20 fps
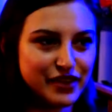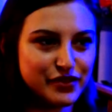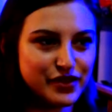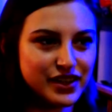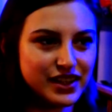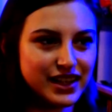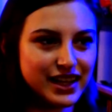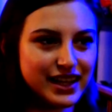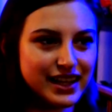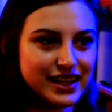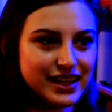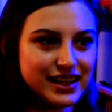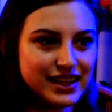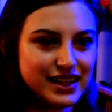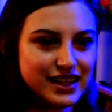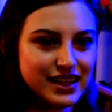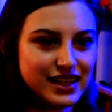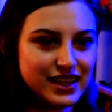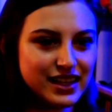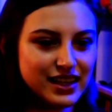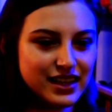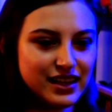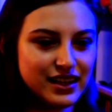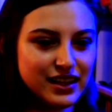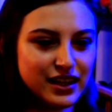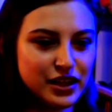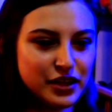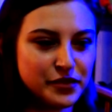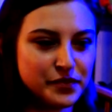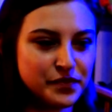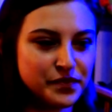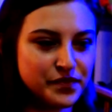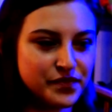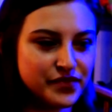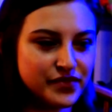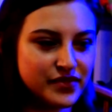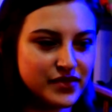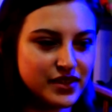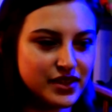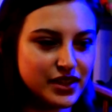like
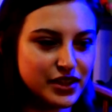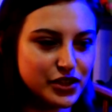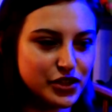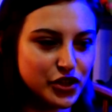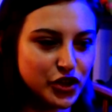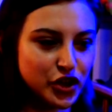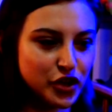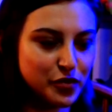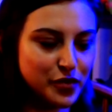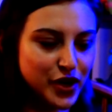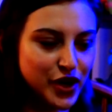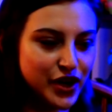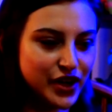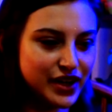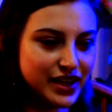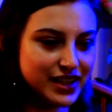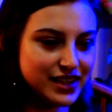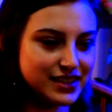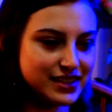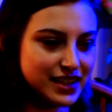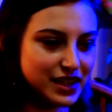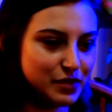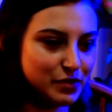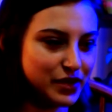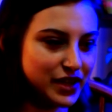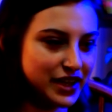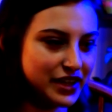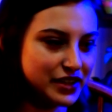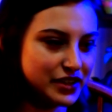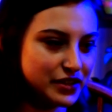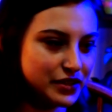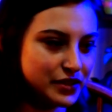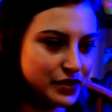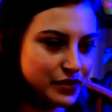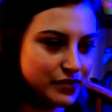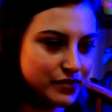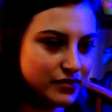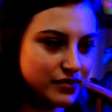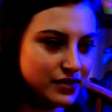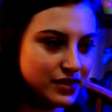the term art gets like applied to
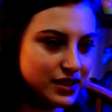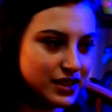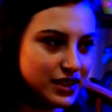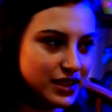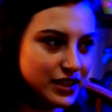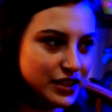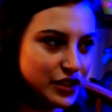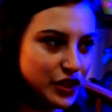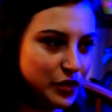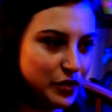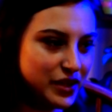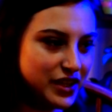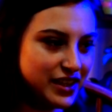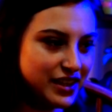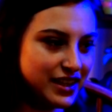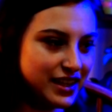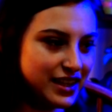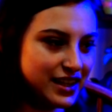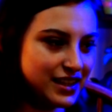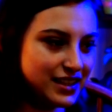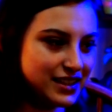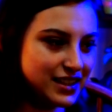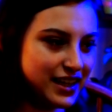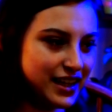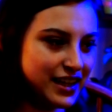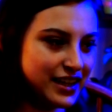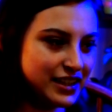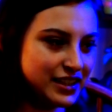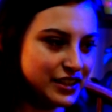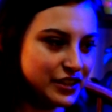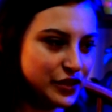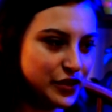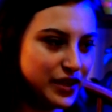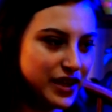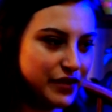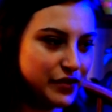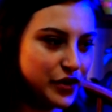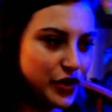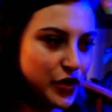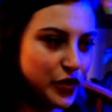so many things, and you can
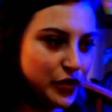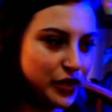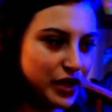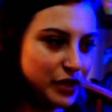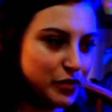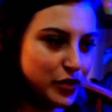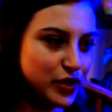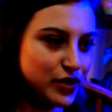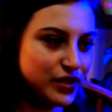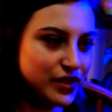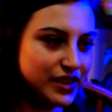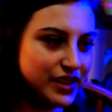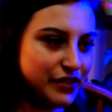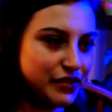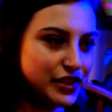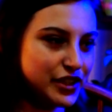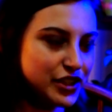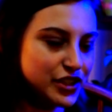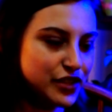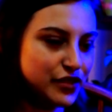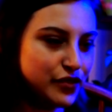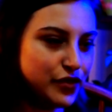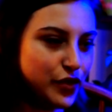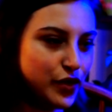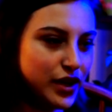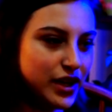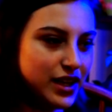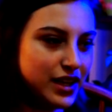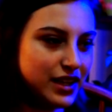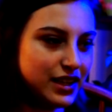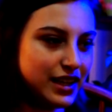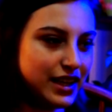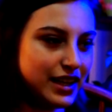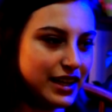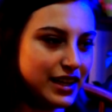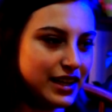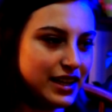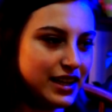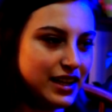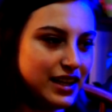have your own like personal definition for it. Like,
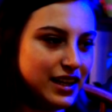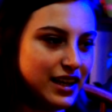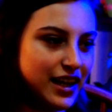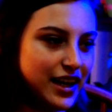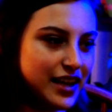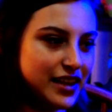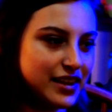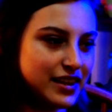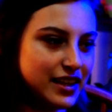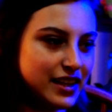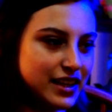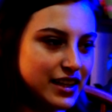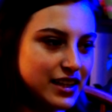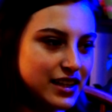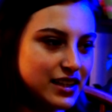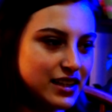I think